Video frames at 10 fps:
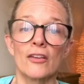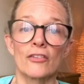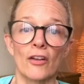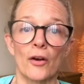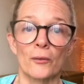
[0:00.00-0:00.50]

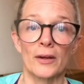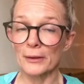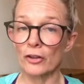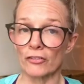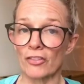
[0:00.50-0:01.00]
So
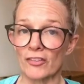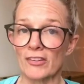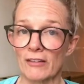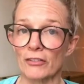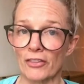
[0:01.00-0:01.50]
because at this
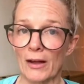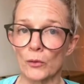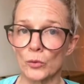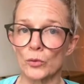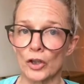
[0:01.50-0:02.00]
level they're
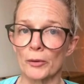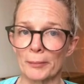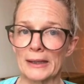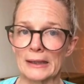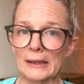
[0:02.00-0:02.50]
all going to
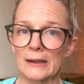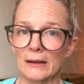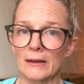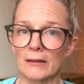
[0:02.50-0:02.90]
be